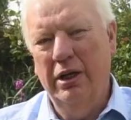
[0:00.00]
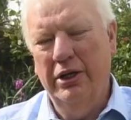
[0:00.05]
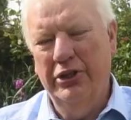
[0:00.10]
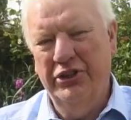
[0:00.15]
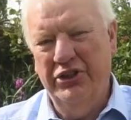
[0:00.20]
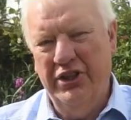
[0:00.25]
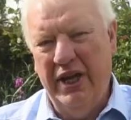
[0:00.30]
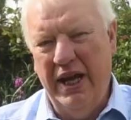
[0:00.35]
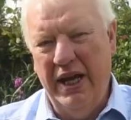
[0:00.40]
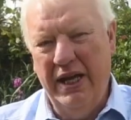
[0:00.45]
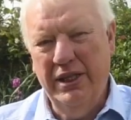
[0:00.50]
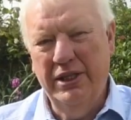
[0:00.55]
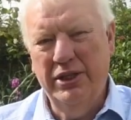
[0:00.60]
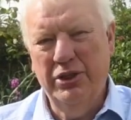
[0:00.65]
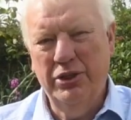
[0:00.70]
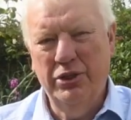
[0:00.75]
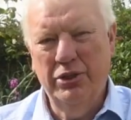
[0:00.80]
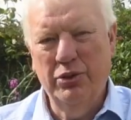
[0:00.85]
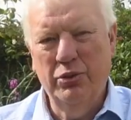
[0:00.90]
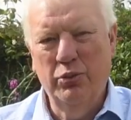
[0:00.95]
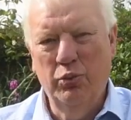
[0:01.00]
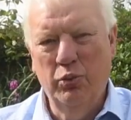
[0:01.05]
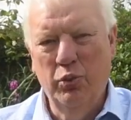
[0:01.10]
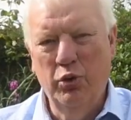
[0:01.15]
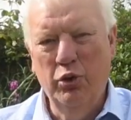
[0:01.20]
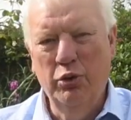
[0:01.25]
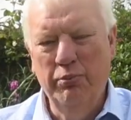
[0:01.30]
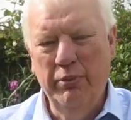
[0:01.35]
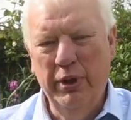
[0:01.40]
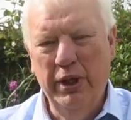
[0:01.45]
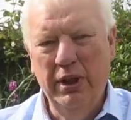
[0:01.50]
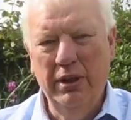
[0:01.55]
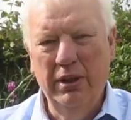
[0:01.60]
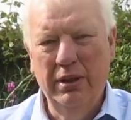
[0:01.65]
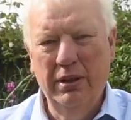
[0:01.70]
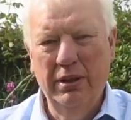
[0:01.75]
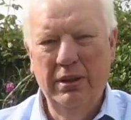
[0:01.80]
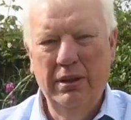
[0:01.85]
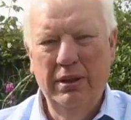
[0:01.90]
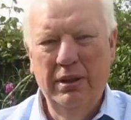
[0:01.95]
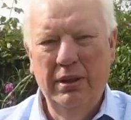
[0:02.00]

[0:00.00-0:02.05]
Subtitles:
estate's wood mill,